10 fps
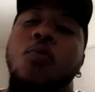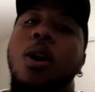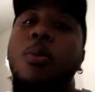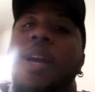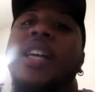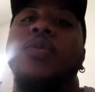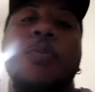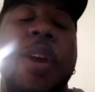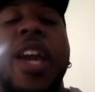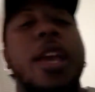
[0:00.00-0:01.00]
Well, guys,
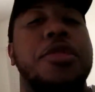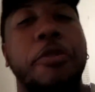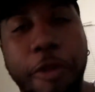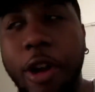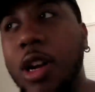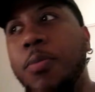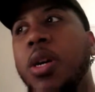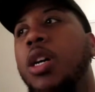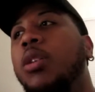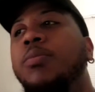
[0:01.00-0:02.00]
we back at the crib.
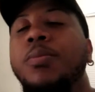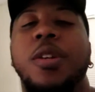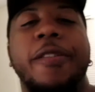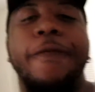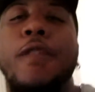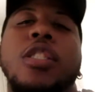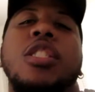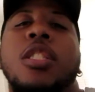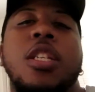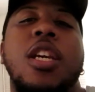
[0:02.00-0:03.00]

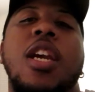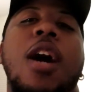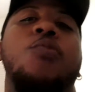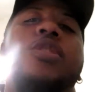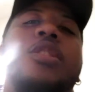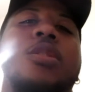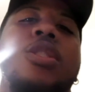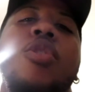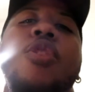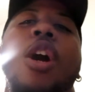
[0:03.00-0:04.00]
Unfortunately, I wanted to
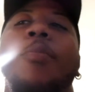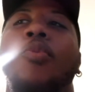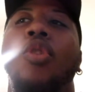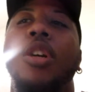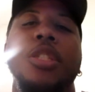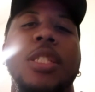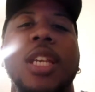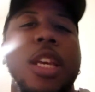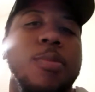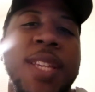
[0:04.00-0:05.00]
show y'all more of the
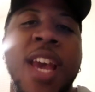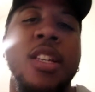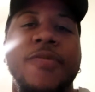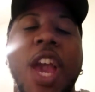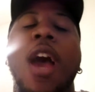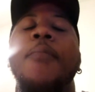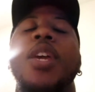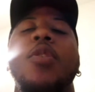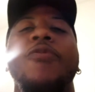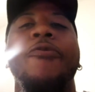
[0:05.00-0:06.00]
city of Townsville. I
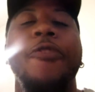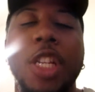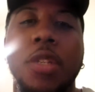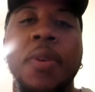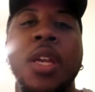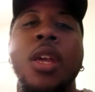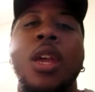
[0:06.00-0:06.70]
mean, Richmond.